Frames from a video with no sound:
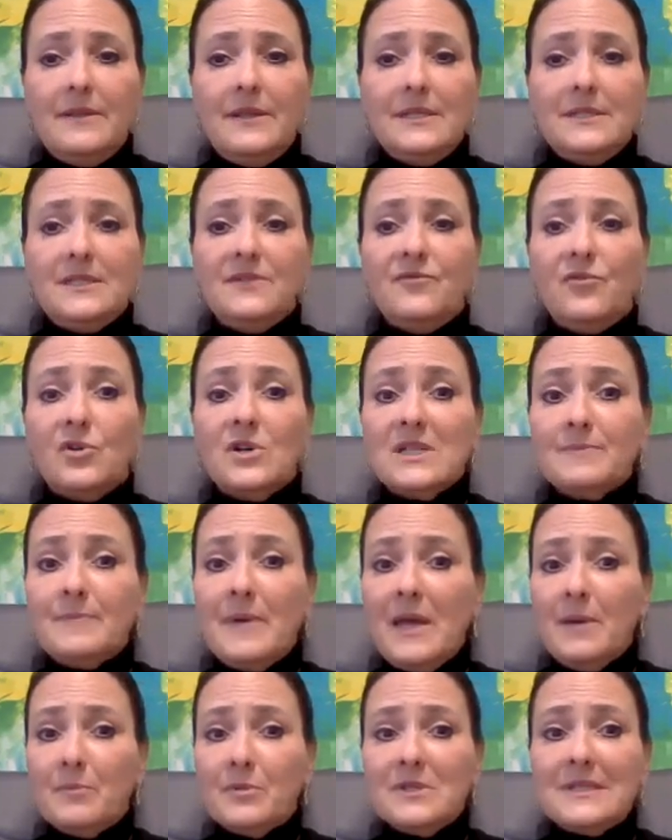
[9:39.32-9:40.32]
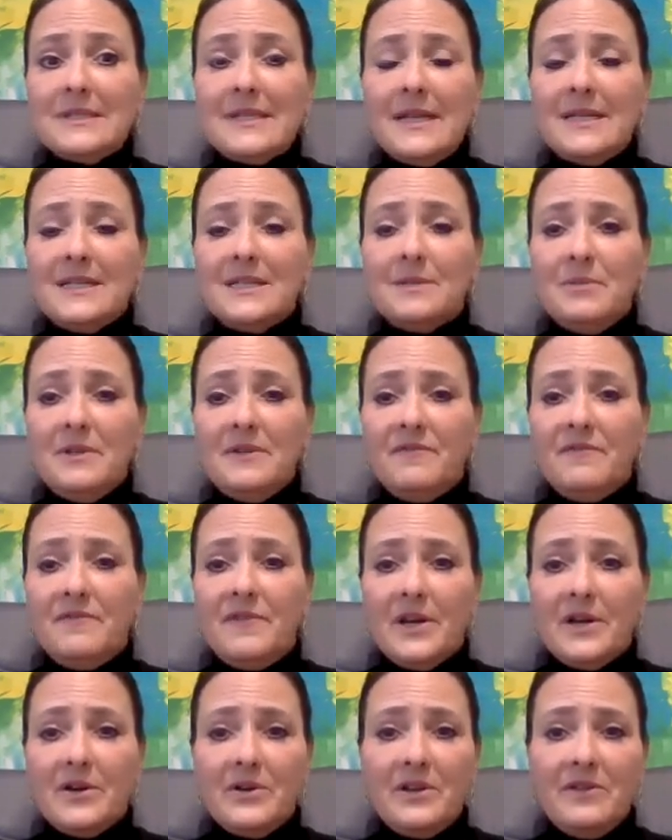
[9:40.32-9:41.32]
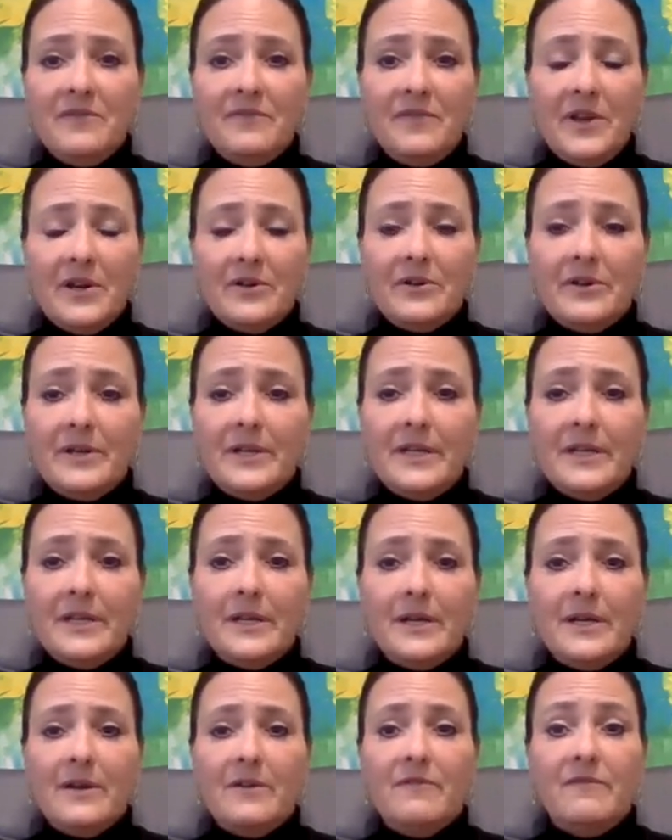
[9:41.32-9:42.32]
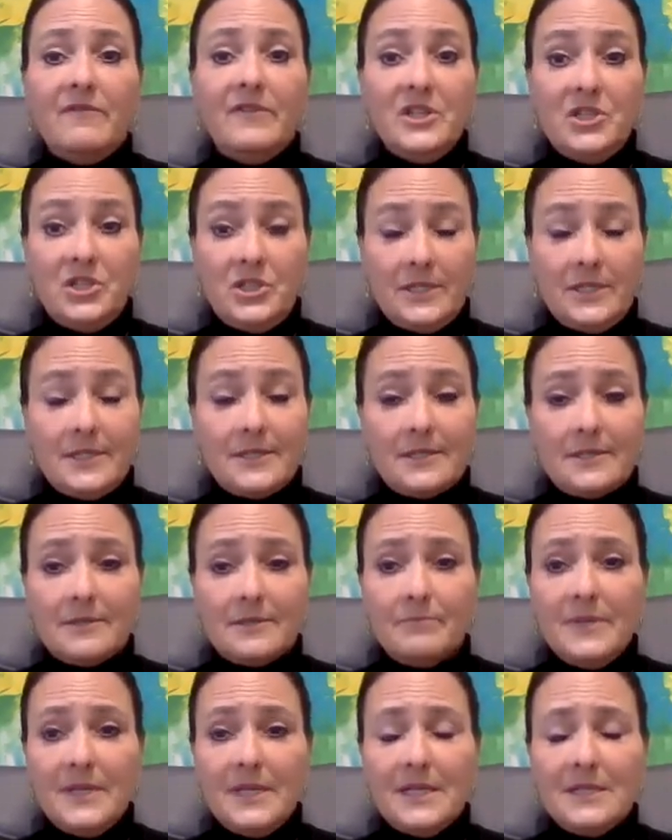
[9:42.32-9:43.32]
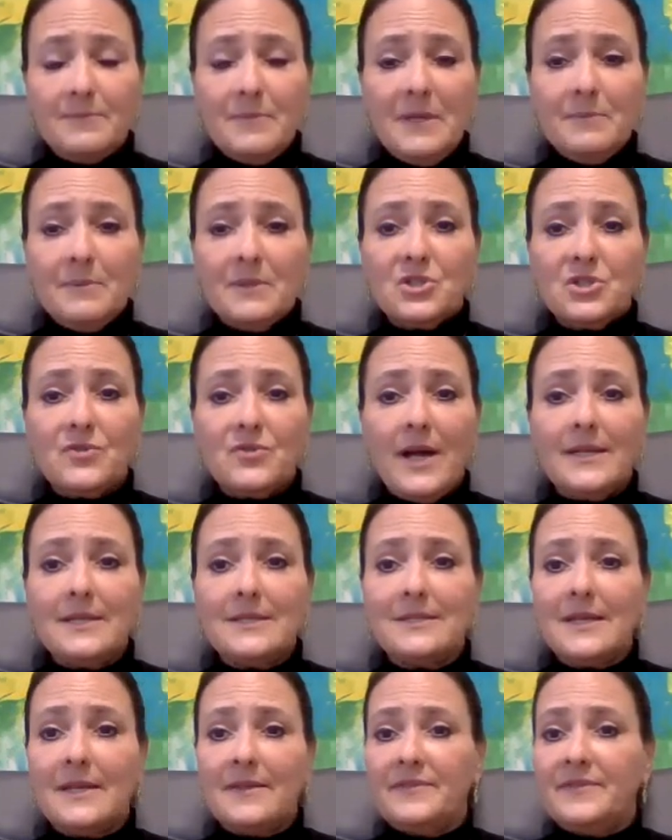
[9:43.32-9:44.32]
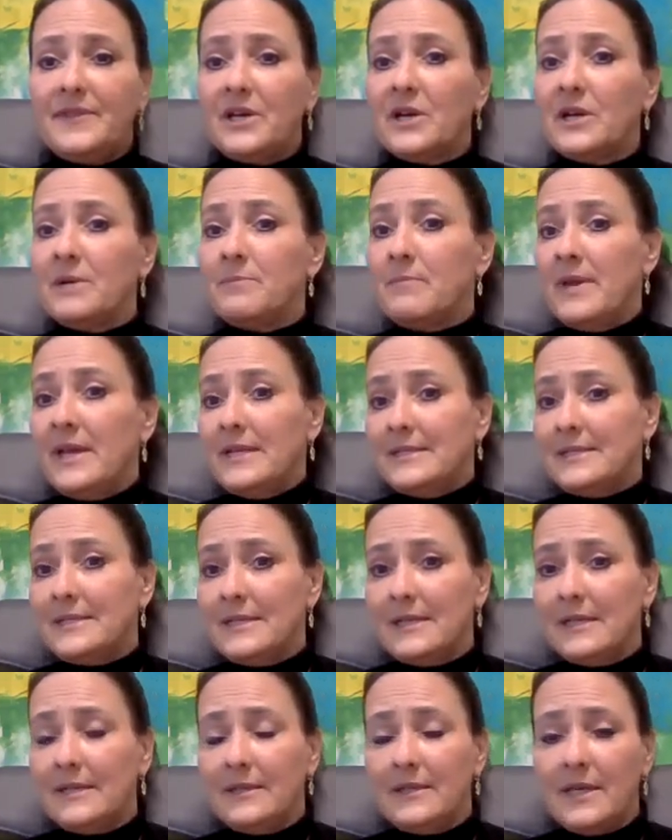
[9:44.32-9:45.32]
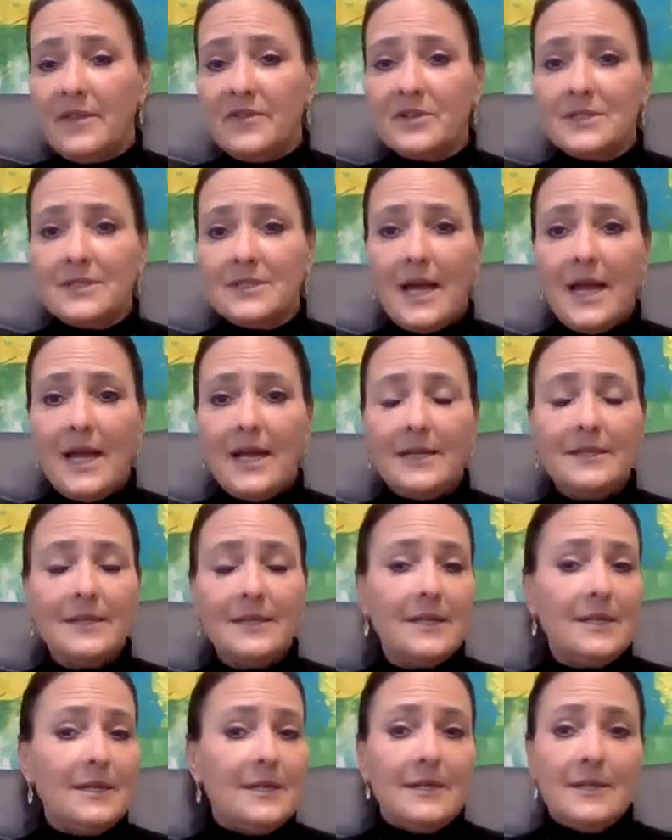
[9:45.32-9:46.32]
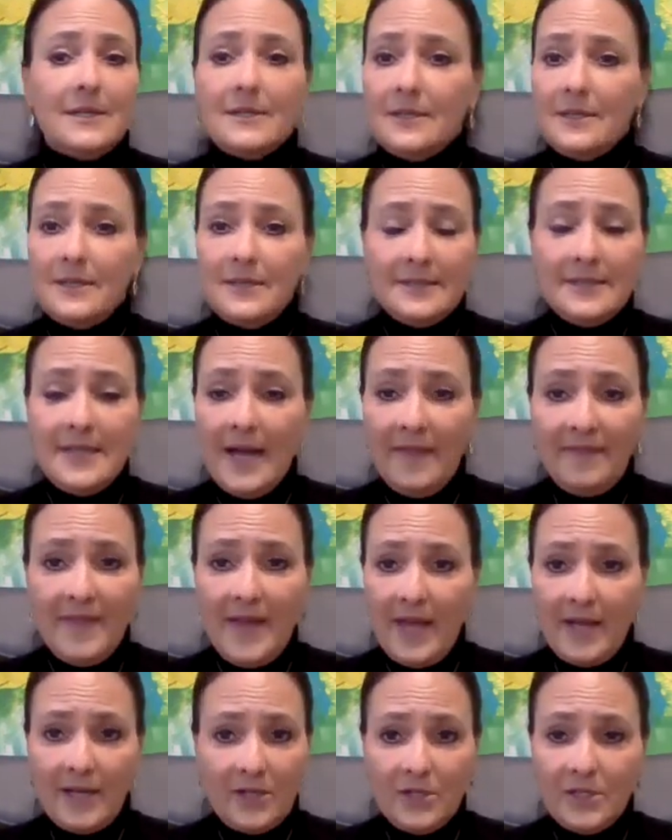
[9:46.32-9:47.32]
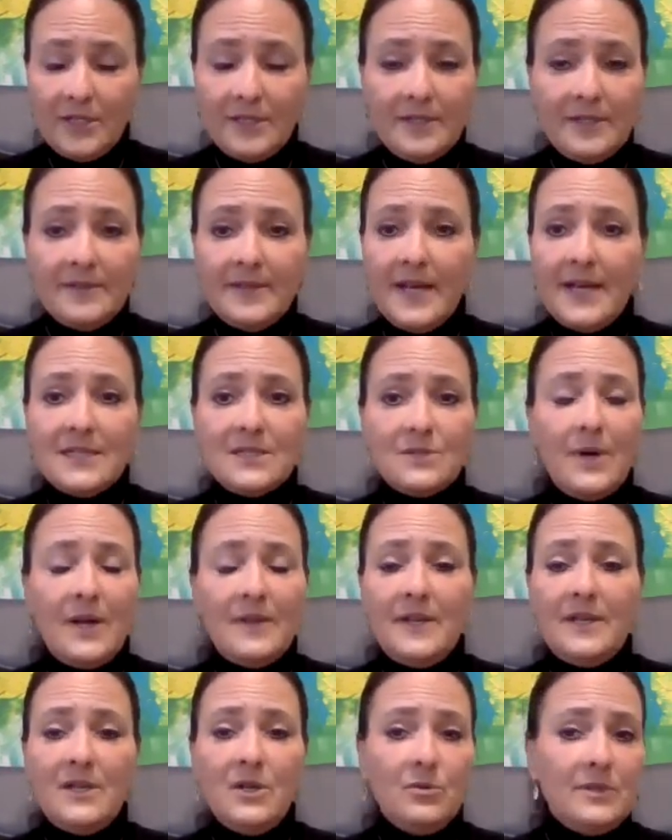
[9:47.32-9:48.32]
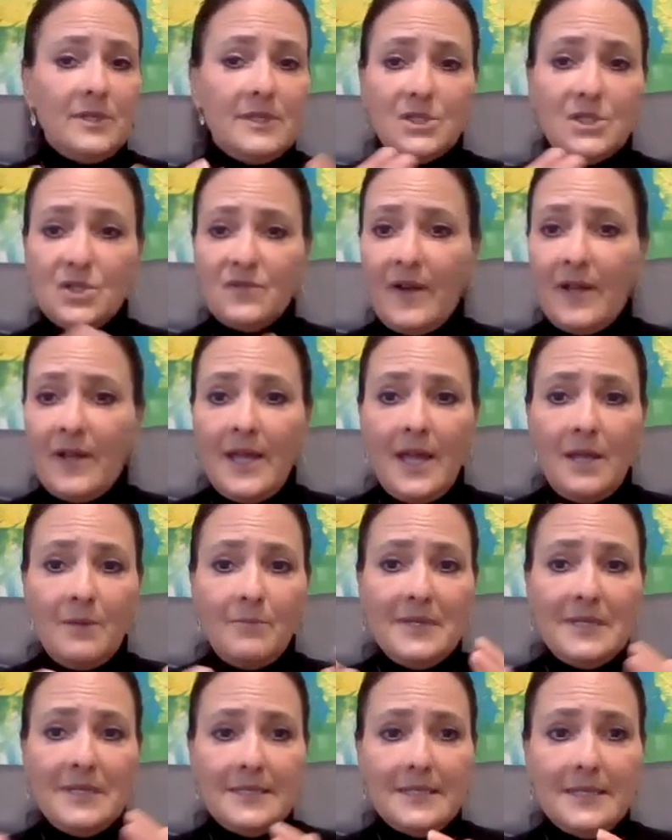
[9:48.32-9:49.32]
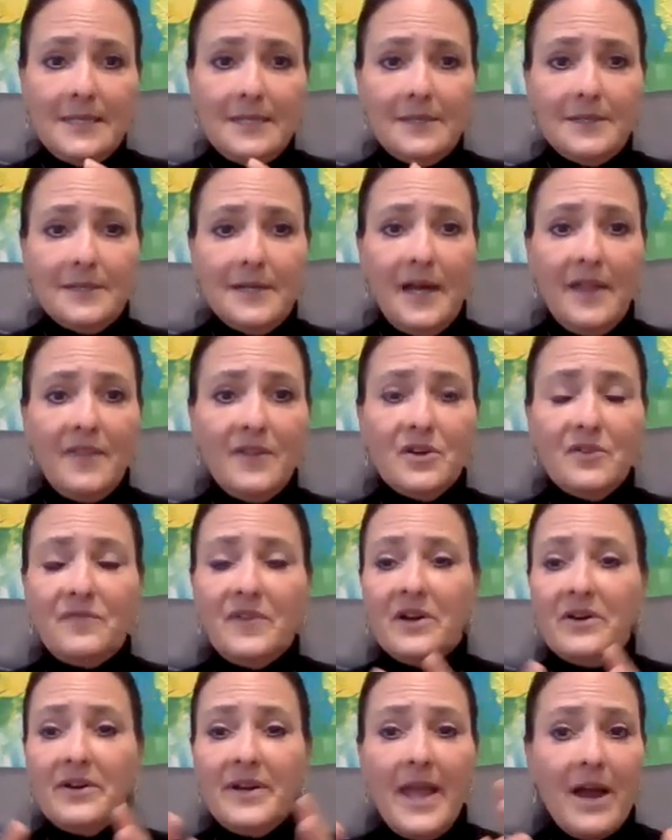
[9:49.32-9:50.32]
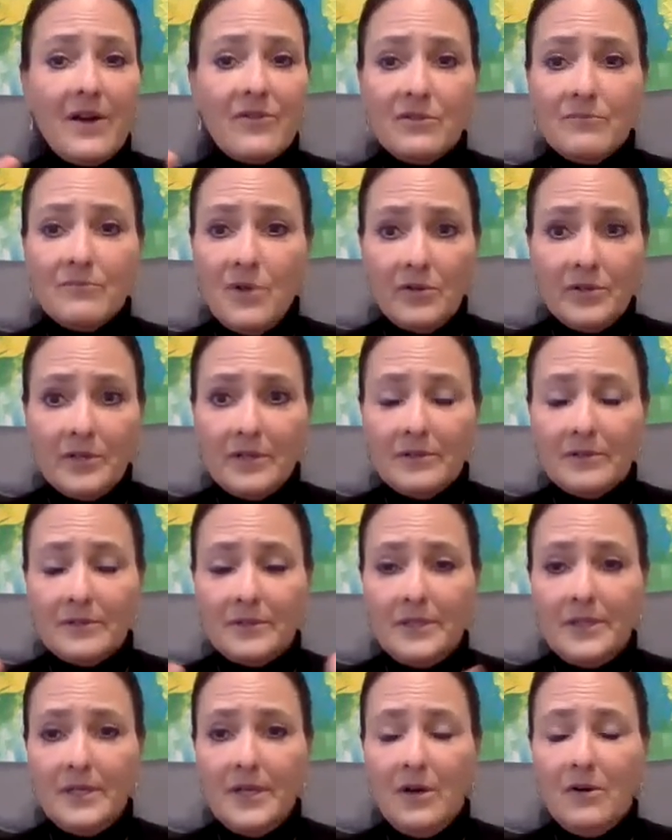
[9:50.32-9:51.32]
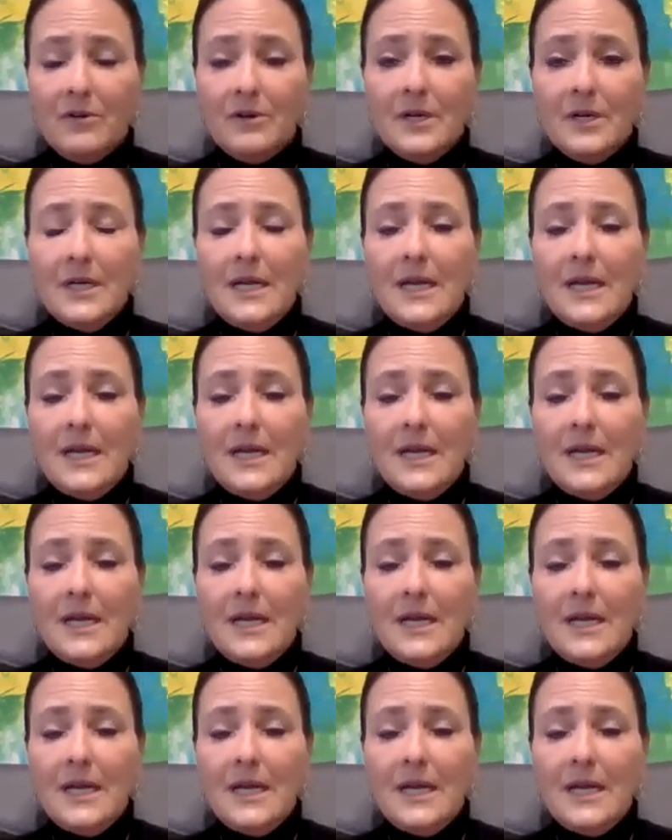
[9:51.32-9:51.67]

These divorce papers tend to be very, very vicious, because people try to say that they're amazing and the other side is not that good, and that's why they don't deserve ABC, and they're very acrimonial,